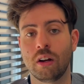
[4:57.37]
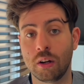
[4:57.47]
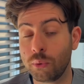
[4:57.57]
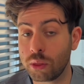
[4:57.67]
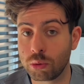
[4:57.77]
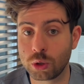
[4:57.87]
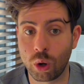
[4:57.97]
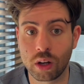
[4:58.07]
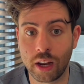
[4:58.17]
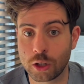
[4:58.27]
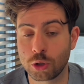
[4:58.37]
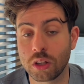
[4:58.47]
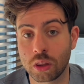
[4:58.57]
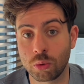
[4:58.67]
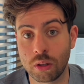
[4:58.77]
erythritol
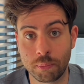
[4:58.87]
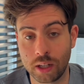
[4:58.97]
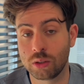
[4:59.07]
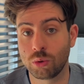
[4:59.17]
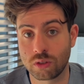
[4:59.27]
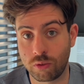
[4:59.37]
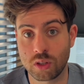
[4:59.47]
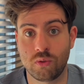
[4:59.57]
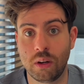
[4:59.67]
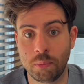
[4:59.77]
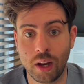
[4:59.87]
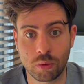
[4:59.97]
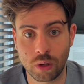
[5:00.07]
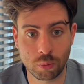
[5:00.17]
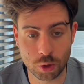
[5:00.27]
naturally through the pentose phosphate
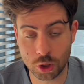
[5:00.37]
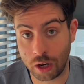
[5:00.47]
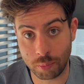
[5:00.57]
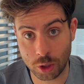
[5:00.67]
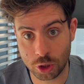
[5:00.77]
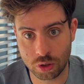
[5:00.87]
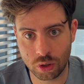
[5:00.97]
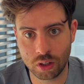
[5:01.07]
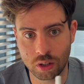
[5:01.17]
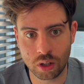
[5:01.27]
pathway, which I mentioned earlier.